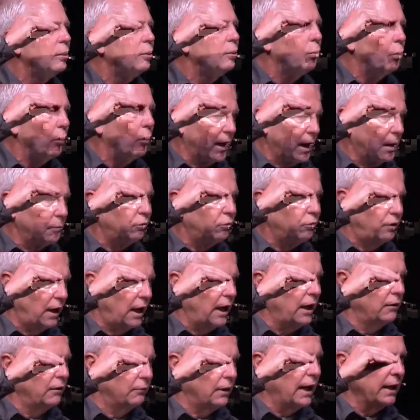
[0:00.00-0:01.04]
what I'm
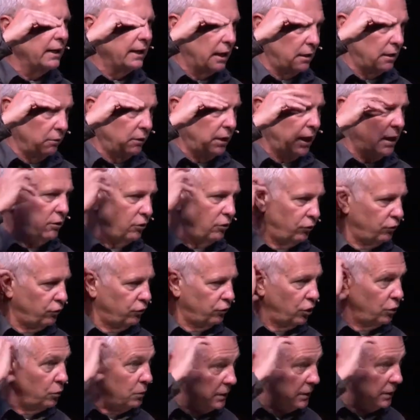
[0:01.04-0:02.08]
saying right now, okay? Just
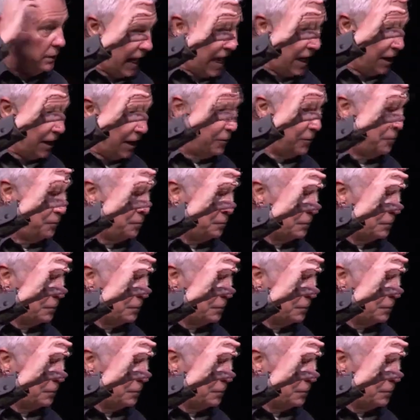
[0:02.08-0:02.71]
tune it out.